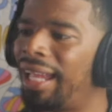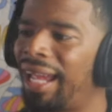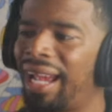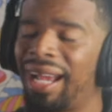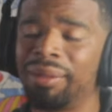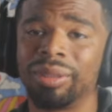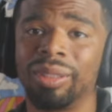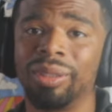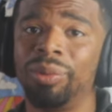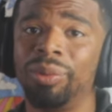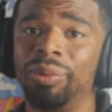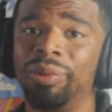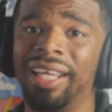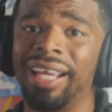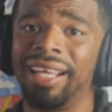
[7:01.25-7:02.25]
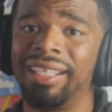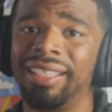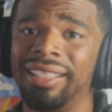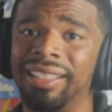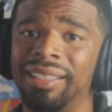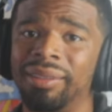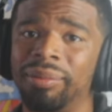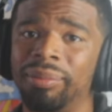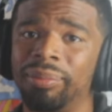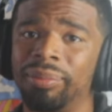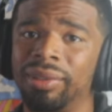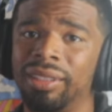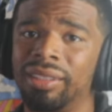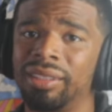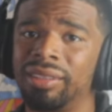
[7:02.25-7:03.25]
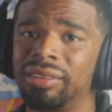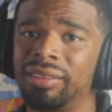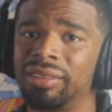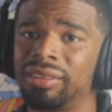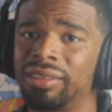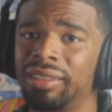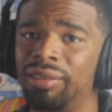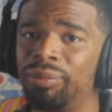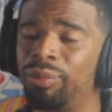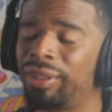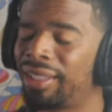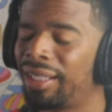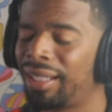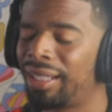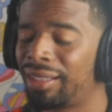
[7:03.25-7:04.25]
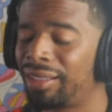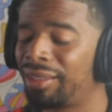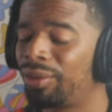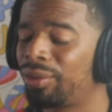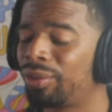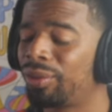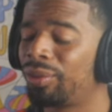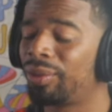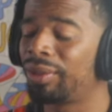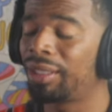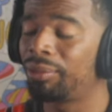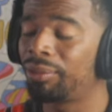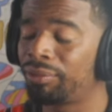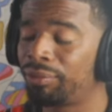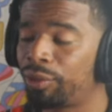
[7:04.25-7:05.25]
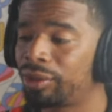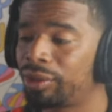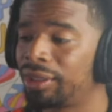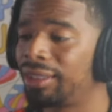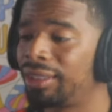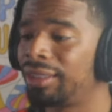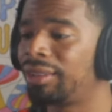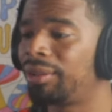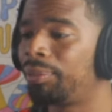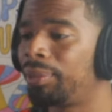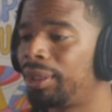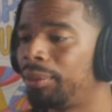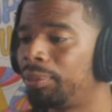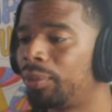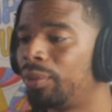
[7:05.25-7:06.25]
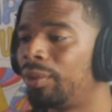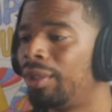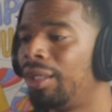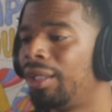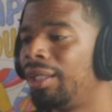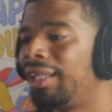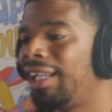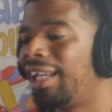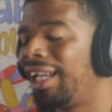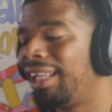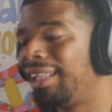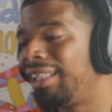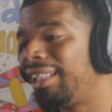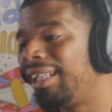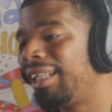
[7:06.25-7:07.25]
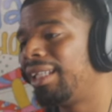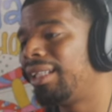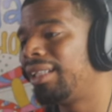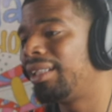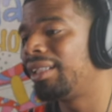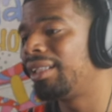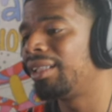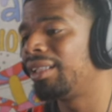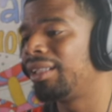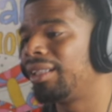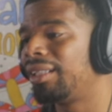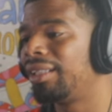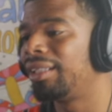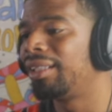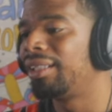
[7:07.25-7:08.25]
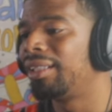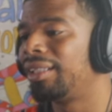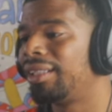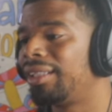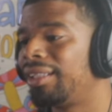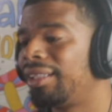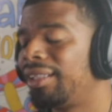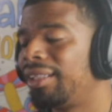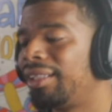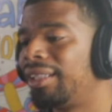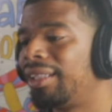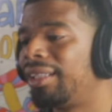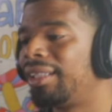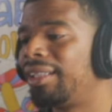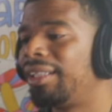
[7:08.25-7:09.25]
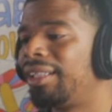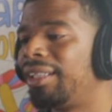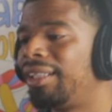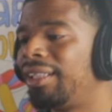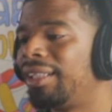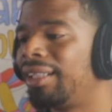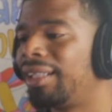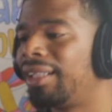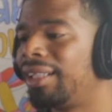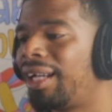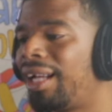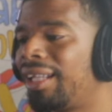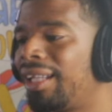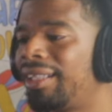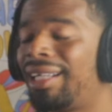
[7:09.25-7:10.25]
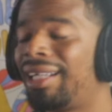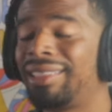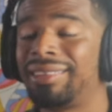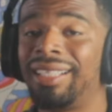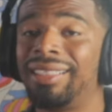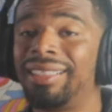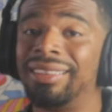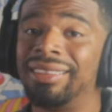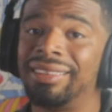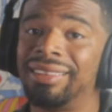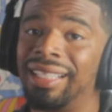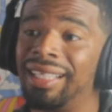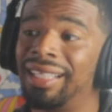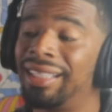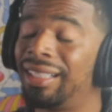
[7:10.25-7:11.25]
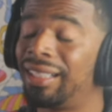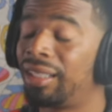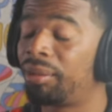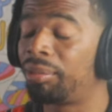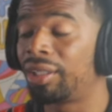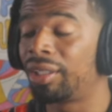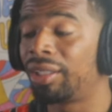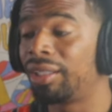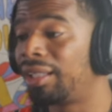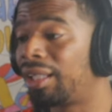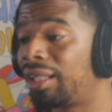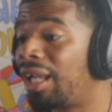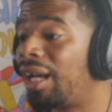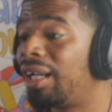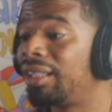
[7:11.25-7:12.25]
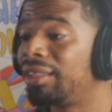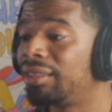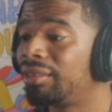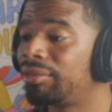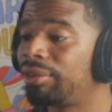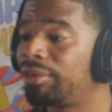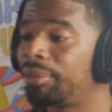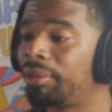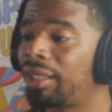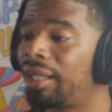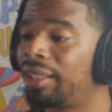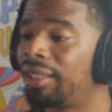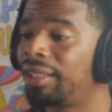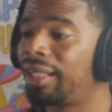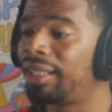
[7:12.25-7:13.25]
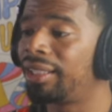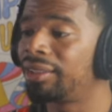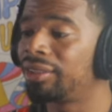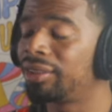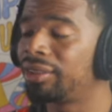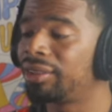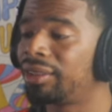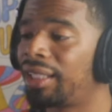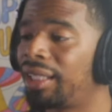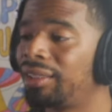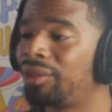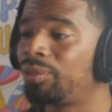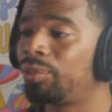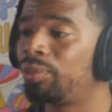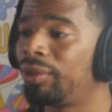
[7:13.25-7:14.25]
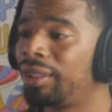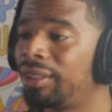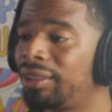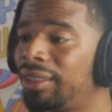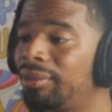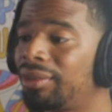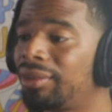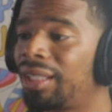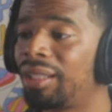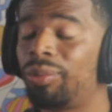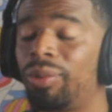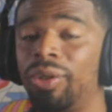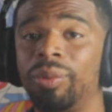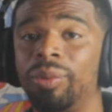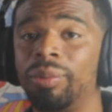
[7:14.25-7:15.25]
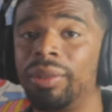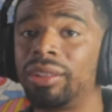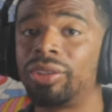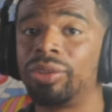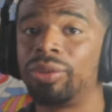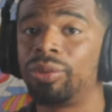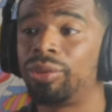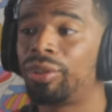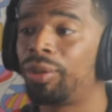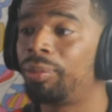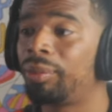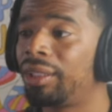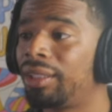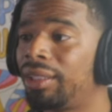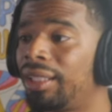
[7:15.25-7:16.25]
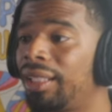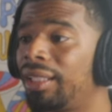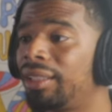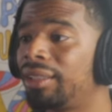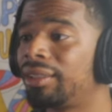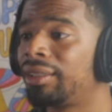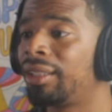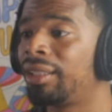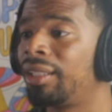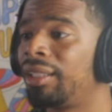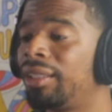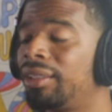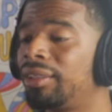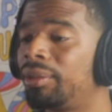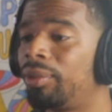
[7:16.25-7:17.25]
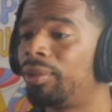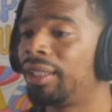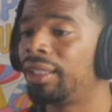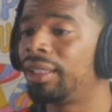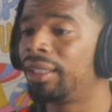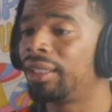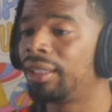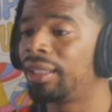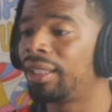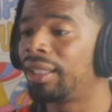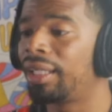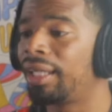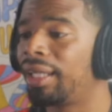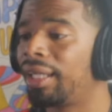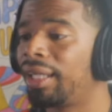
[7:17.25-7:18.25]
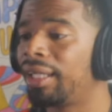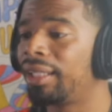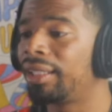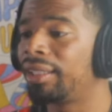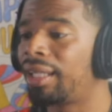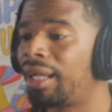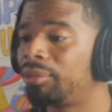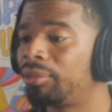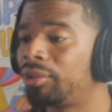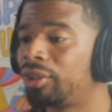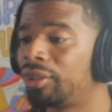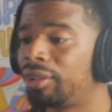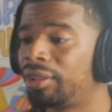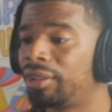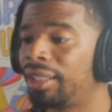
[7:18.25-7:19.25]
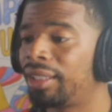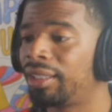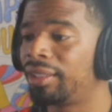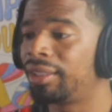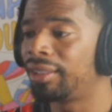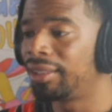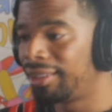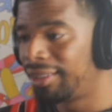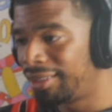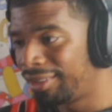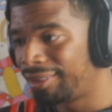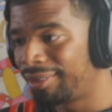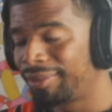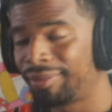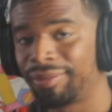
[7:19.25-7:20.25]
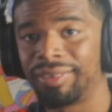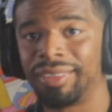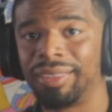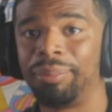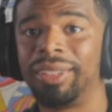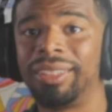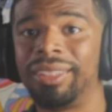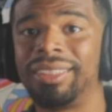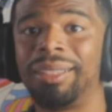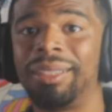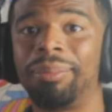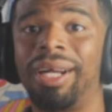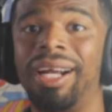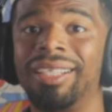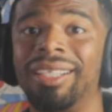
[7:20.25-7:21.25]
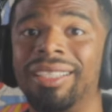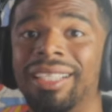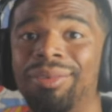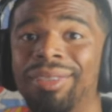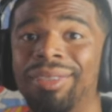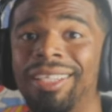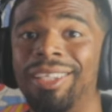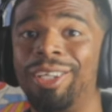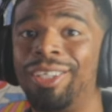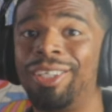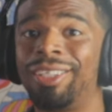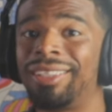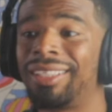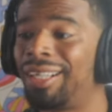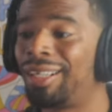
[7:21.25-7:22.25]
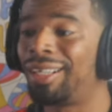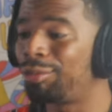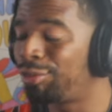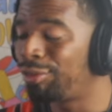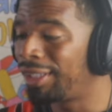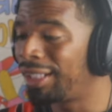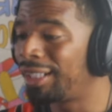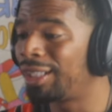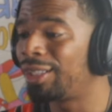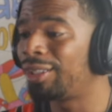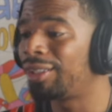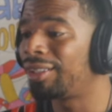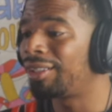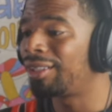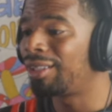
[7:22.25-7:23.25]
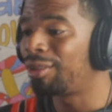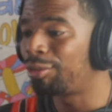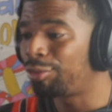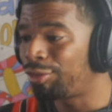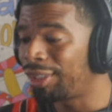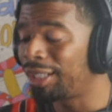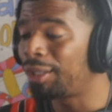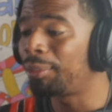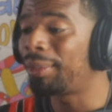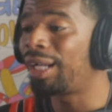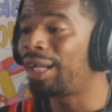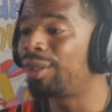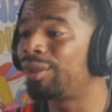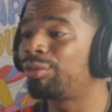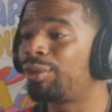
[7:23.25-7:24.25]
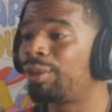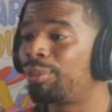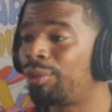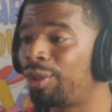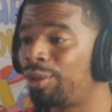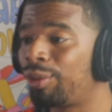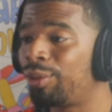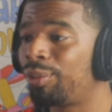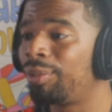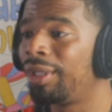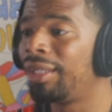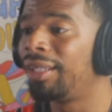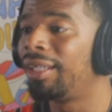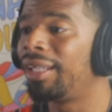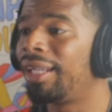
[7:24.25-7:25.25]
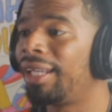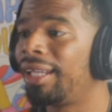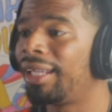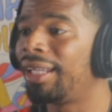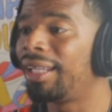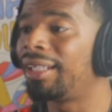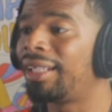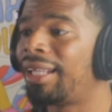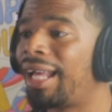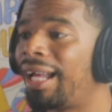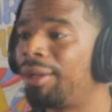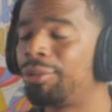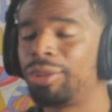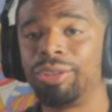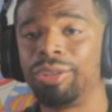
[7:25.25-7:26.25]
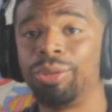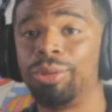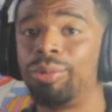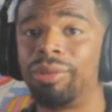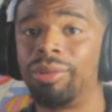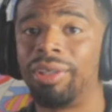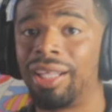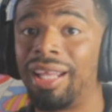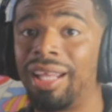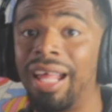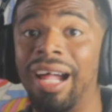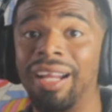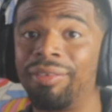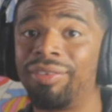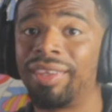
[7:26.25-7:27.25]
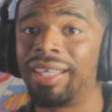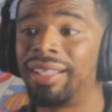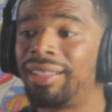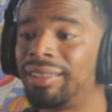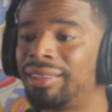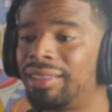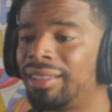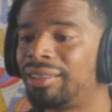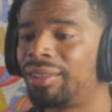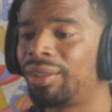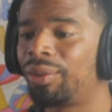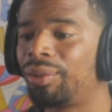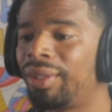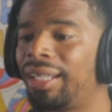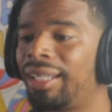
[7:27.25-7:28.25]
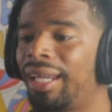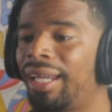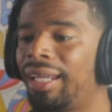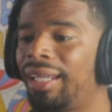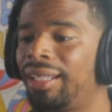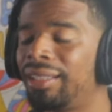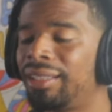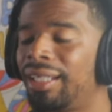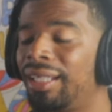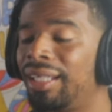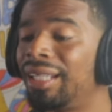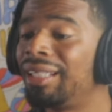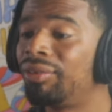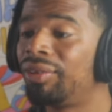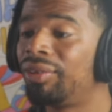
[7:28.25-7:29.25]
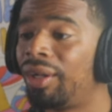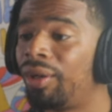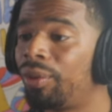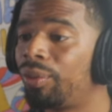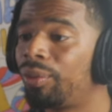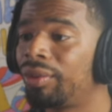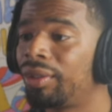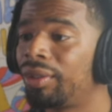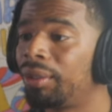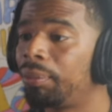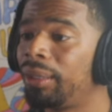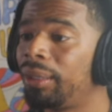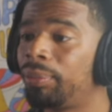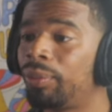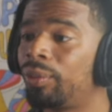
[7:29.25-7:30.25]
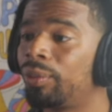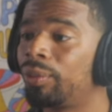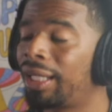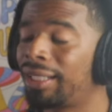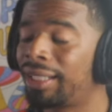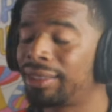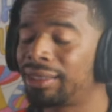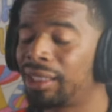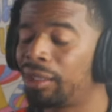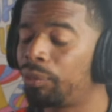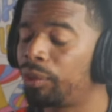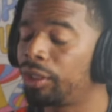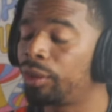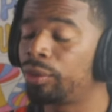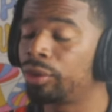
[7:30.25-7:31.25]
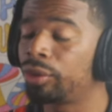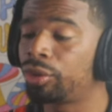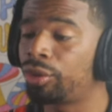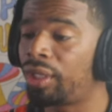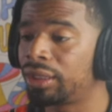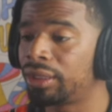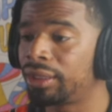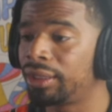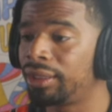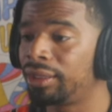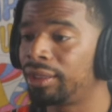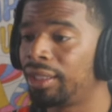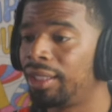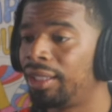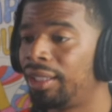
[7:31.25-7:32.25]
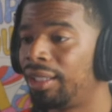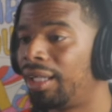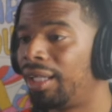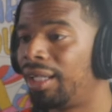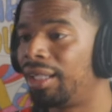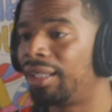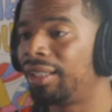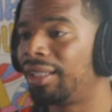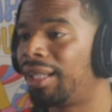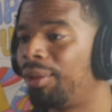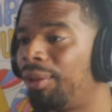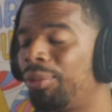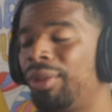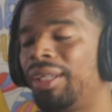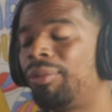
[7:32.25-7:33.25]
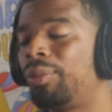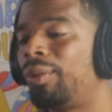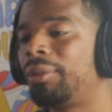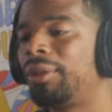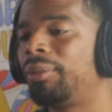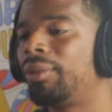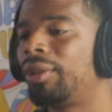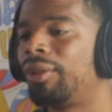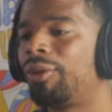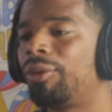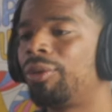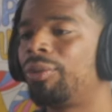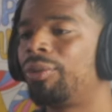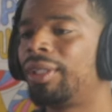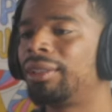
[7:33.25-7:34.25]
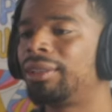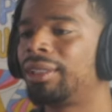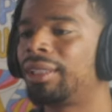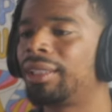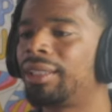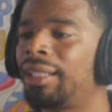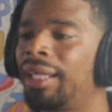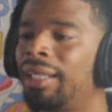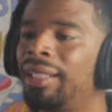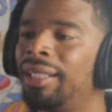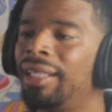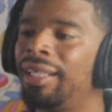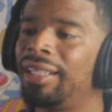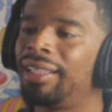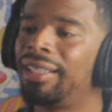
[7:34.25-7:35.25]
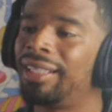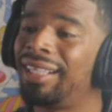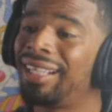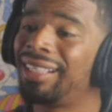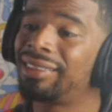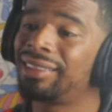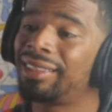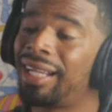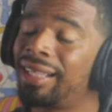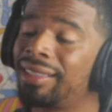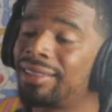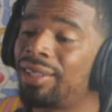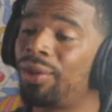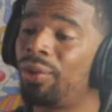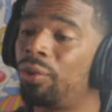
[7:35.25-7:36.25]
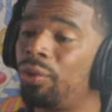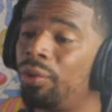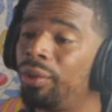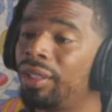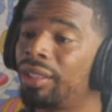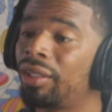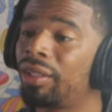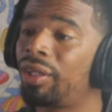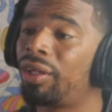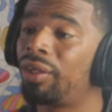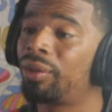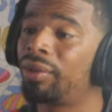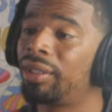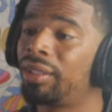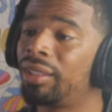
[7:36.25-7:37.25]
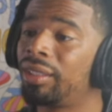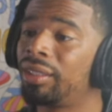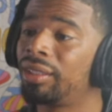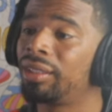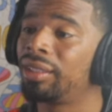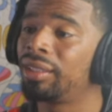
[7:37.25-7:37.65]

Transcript: absolutely hated it because of what they had to go through, and they revolted against the people. In the end, the colonized nations ended up learning a lot from the colonizers, as it seems like Rome introduced so many things to Britain, and I'm sure that the British Empire definitely learned a fair amount from Rome and how to do a lot of things. And so they gained, even though the people, like I said, went through atrocities, and I would never want people to go through things like that, the nation as a whole in the long run,